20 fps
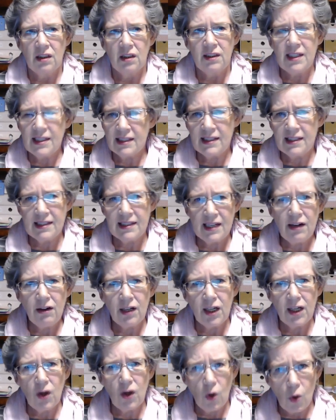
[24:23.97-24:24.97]

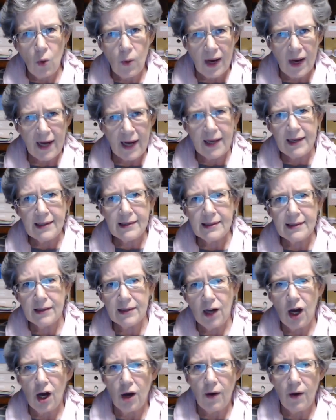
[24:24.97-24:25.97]
necessarily always
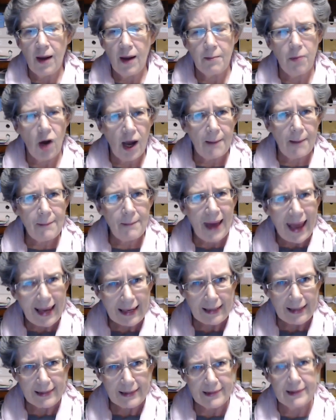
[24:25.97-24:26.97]
go and buy a
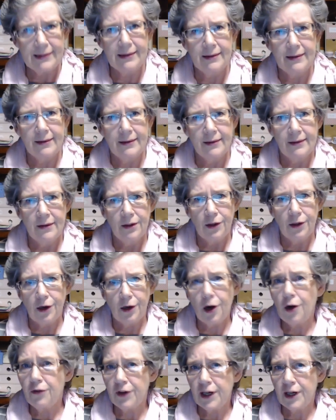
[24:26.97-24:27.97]
packet
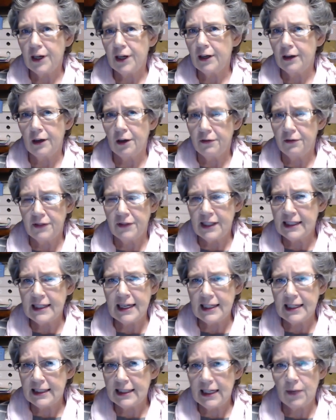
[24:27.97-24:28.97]
of the
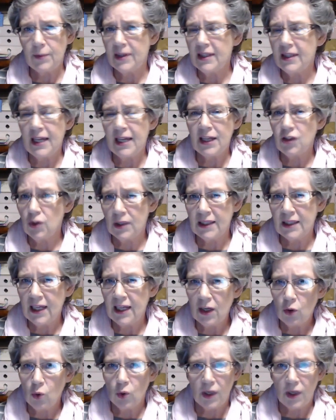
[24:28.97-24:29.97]
seasoning when they're doing
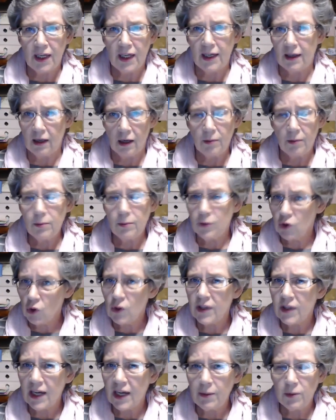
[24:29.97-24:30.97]
their cooking. I'm
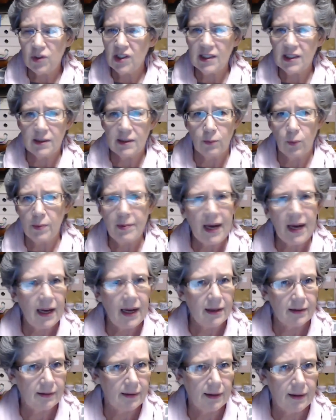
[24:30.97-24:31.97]
sure they would just whip
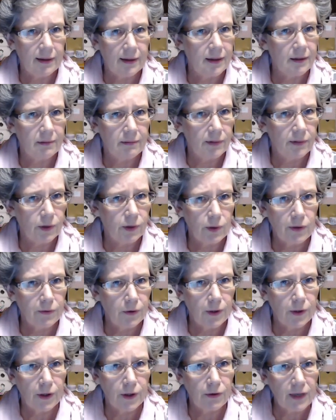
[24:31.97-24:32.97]
out the 3 or
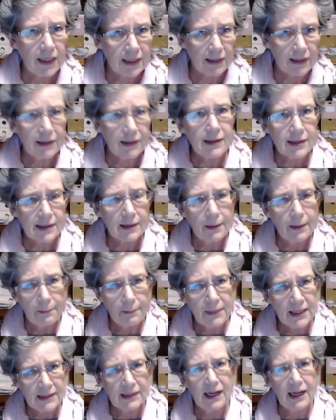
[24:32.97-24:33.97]
4 ingredients,
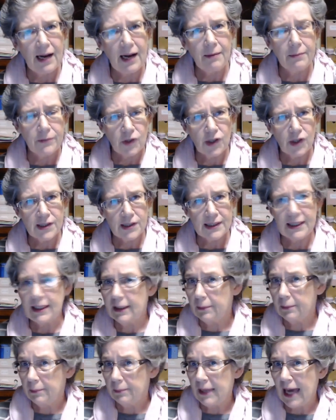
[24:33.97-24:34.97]
mix it up, toss it
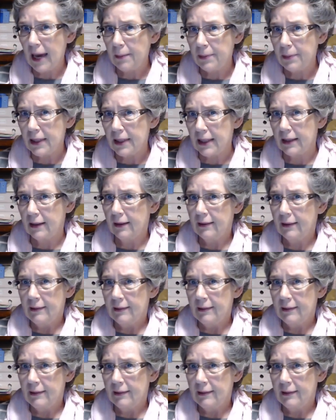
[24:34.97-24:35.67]
in and be happy.